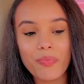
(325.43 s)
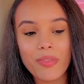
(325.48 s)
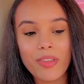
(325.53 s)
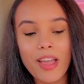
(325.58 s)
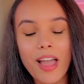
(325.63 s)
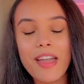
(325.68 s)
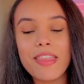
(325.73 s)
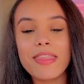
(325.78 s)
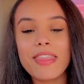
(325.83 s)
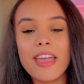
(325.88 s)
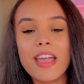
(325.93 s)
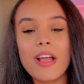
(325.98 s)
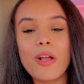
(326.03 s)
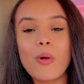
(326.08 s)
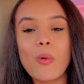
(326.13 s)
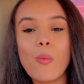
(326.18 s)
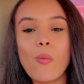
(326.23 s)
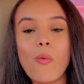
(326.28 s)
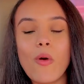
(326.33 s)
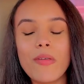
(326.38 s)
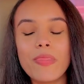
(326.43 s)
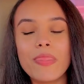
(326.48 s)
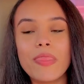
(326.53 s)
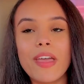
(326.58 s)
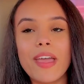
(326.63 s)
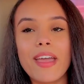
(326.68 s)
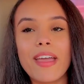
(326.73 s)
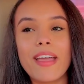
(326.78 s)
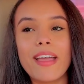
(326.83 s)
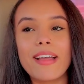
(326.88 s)
I think one
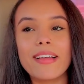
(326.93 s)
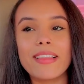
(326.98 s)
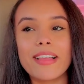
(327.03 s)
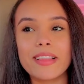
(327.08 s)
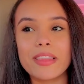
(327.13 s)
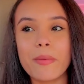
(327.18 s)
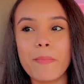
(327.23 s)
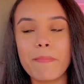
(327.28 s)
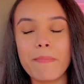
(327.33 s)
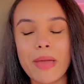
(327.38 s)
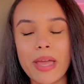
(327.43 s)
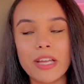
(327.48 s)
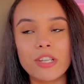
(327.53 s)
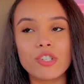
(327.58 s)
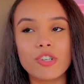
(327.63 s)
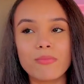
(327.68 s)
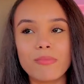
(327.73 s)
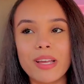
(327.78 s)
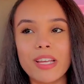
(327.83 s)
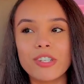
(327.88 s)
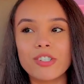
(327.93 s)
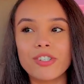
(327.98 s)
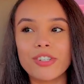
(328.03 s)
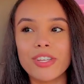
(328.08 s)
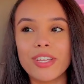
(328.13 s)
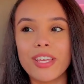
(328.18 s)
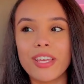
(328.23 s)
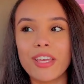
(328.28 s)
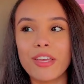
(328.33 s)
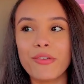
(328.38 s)
thing, like the major
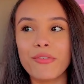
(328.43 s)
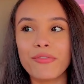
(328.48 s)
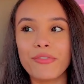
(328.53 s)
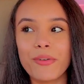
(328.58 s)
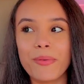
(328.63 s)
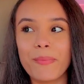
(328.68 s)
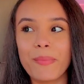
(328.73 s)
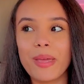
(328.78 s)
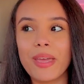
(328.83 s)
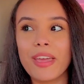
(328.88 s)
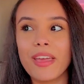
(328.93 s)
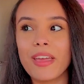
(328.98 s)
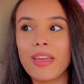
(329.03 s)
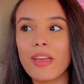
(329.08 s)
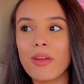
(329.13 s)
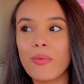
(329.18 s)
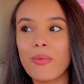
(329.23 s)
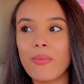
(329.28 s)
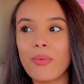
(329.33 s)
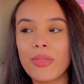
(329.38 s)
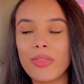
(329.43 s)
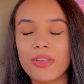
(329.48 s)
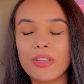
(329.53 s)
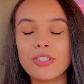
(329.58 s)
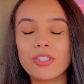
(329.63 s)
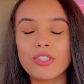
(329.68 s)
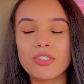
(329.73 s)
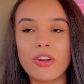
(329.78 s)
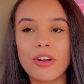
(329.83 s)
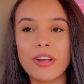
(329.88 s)
key for me within
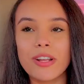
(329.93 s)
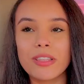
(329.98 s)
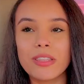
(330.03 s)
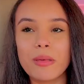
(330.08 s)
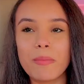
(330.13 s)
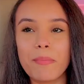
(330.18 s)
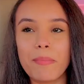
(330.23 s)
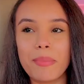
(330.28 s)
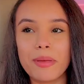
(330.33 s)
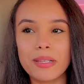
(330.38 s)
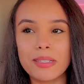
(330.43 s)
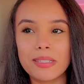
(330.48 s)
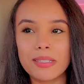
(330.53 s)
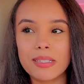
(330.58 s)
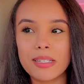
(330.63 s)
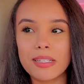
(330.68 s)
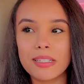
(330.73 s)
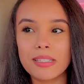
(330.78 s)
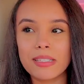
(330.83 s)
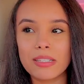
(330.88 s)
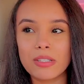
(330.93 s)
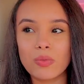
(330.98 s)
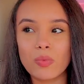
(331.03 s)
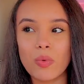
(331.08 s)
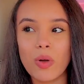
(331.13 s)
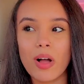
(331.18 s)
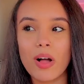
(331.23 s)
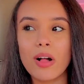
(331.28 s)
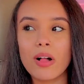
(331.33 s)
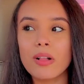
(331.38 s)
starting the business as
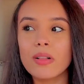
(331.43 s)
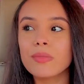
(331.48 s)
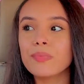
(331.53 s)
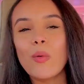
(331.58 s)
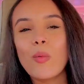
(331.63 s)
well,